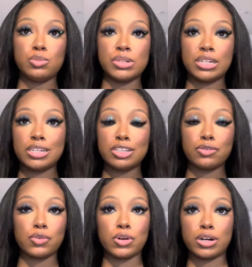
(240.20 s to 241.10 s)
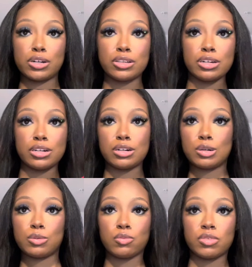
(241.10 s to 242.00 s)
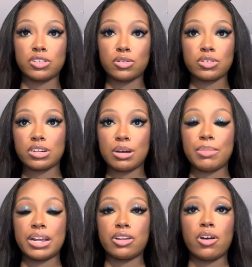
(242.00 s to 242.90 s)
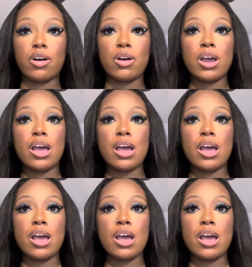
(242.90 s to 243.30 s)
minutes for the results to come back, y'all.